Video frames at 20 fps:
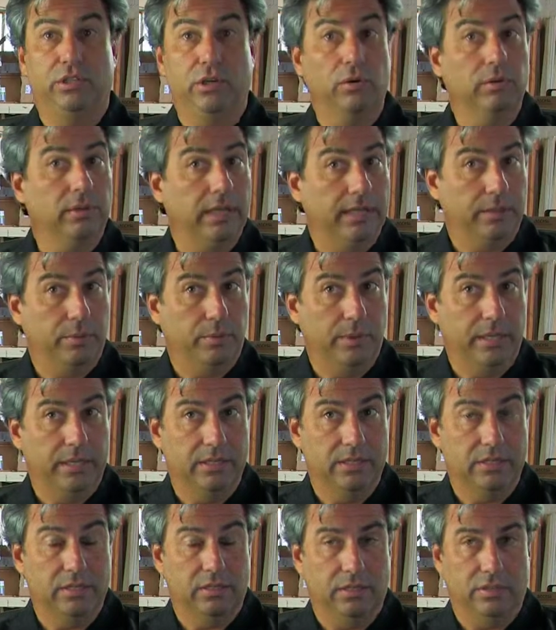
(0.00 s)
don't like the way
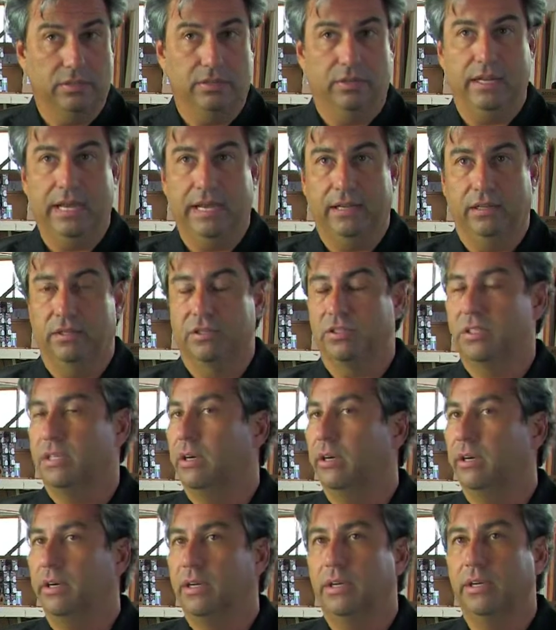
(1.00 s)
this looks or that looks,
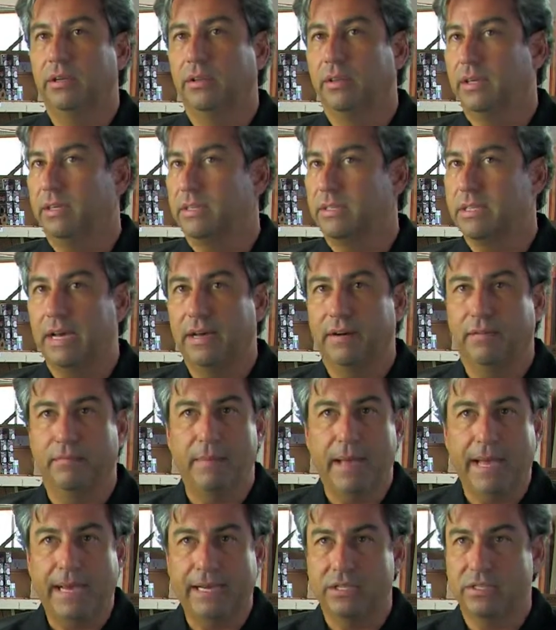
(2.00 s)
tearing things out of
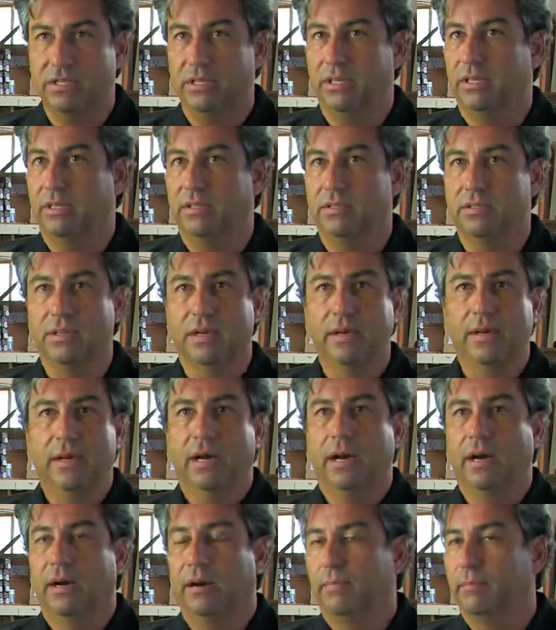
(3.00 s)
magazines,
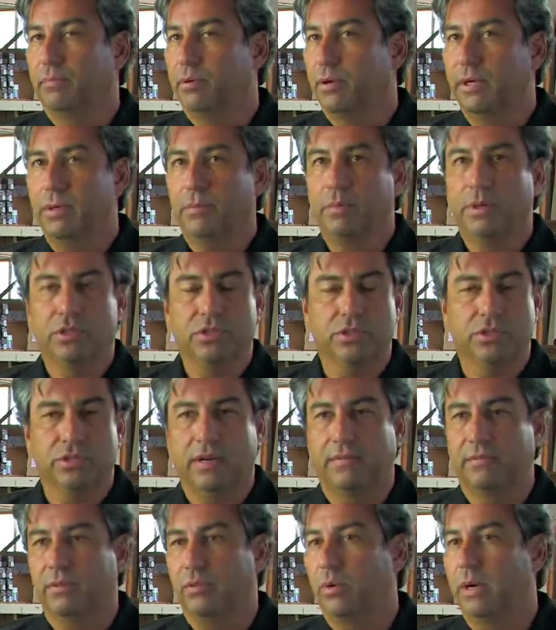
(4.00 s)
um, printing pictures
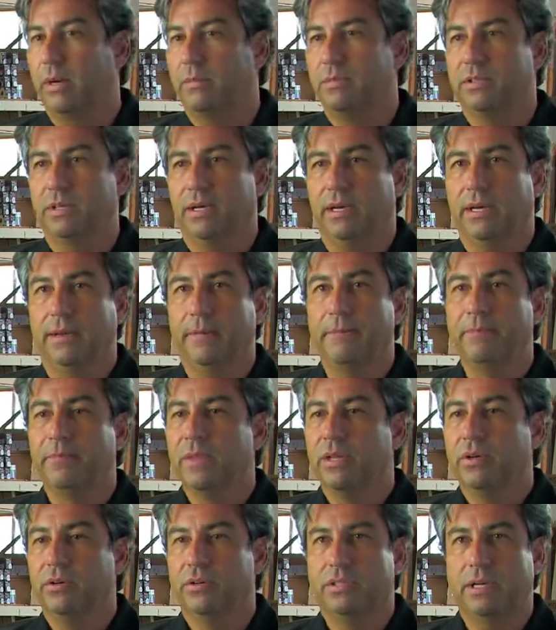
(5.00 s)
off the website.
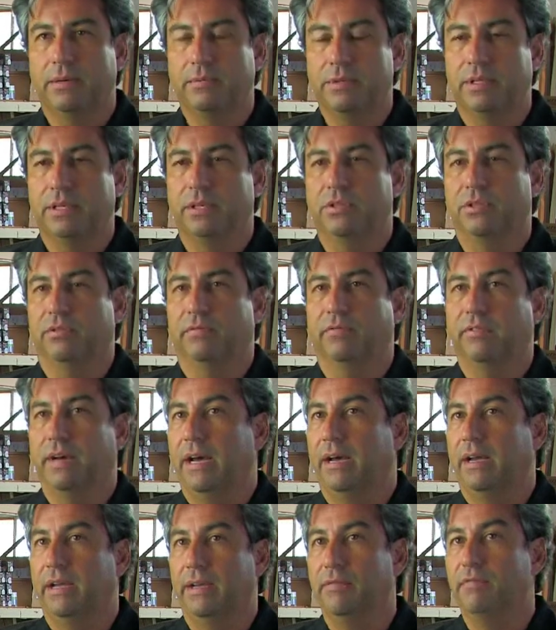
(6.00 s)
Those types of things are
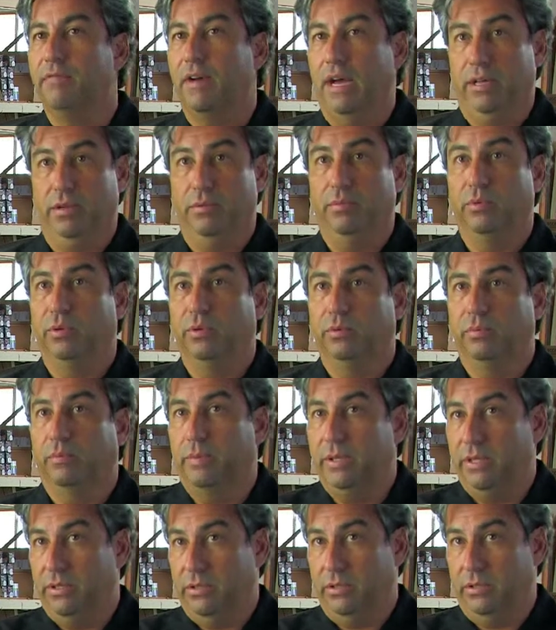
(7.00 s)
invaluable
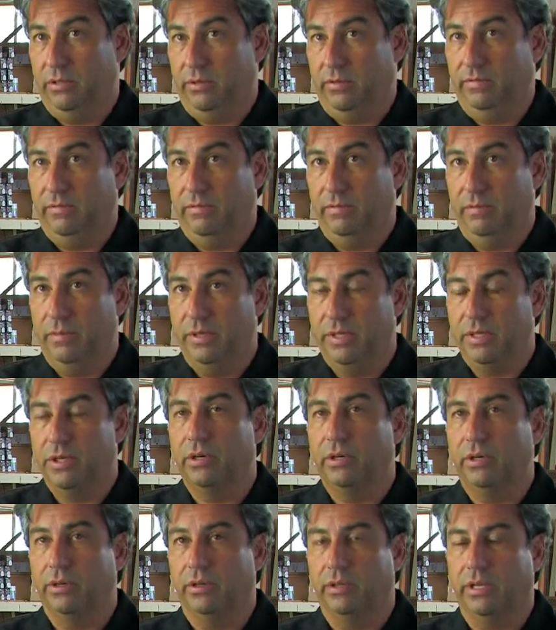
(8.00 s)
pieces of
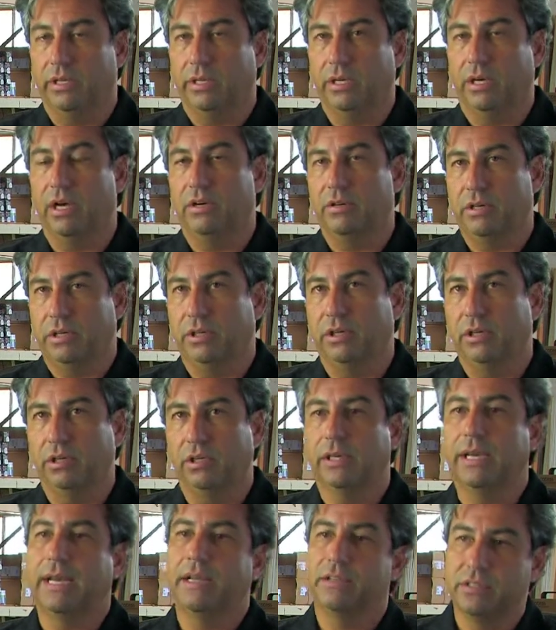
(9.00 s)
material that the contractor could
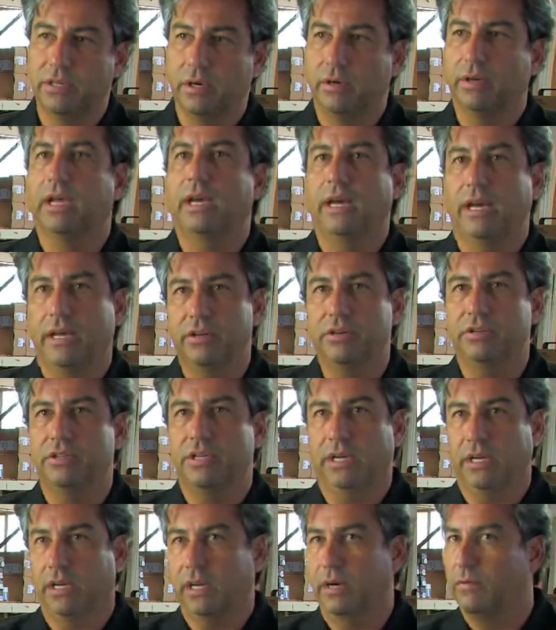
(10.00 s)
look at and say, okay, I
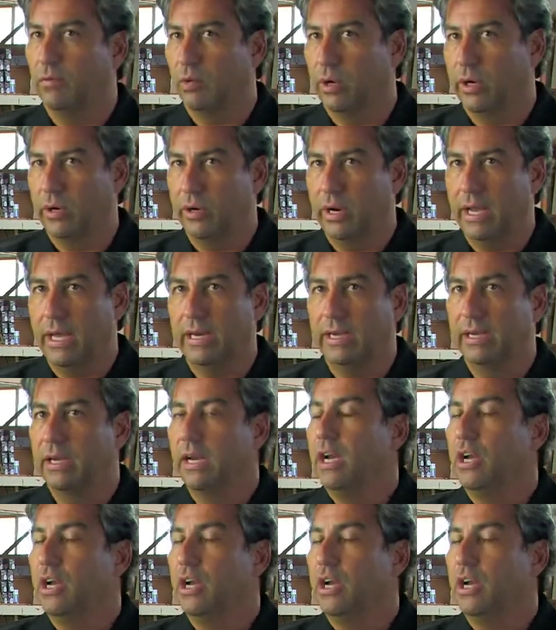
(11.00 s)
understand kind of where you're headed.